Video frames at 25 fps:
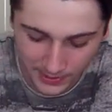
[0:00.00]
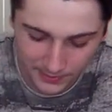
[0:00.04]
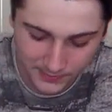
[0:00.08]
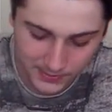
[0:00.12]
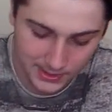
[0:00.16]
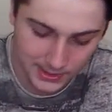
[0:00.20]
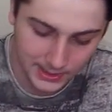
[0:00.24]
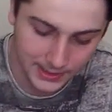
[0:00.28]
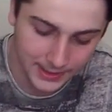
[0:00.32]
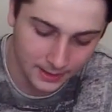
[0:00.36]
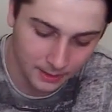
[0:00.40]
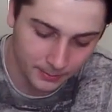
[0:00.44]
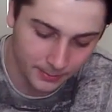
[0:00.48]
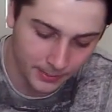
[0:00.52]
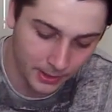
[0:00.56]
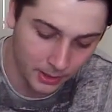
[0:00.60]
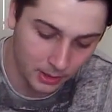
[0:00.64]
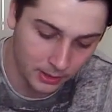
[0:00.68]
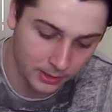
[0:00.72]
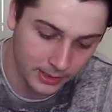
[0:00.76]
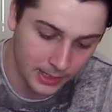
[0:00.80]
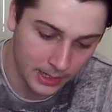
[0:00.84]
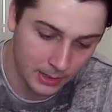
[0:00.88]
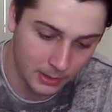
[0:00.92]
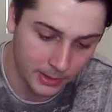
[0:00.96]
There's a little bit
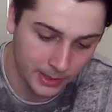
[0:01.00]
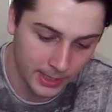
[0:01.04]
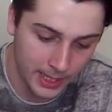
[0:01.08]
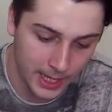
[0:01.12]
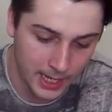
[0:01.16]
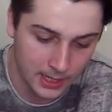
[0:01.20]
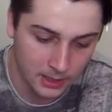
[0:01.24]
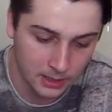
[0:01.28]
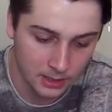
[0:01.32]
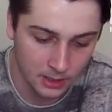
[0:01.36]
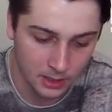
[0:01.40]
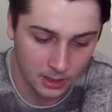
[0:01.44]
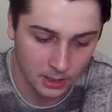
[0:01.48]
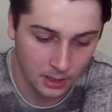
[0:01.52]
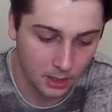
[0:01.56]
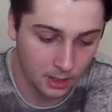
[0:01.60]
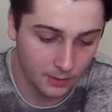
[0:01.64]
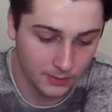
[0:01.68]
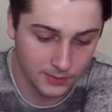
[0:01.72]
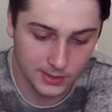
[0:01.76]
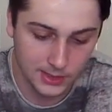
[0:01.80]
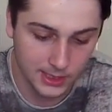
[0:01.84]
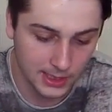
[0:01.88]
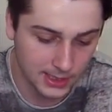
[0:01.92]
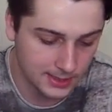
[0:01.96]
on now and again.
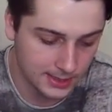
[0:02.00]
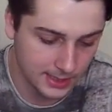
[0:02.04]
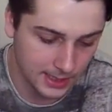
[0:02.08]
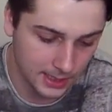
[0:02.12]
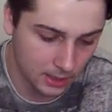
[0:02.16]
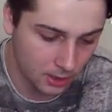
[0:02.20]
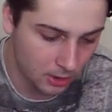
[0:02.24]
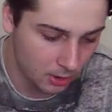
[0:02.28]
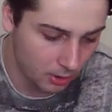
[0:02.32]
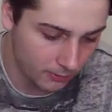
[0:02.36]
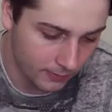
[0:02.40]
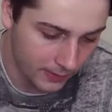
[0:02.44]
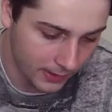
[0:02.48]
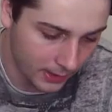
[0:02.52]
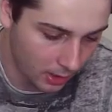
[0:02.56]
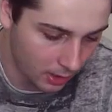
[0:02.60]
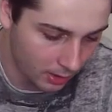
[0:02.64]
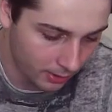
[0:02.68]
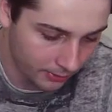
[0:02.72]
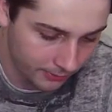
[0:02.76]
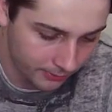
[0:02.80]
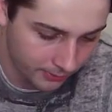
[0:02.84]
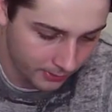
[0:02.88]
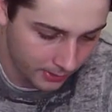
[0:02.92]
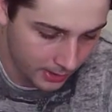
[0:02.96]
Obviously, like I said, cut that
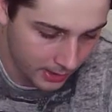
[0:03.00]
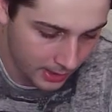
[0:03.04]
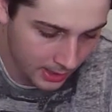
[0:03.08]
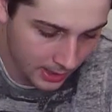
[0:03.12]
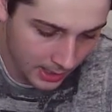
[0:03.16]
off.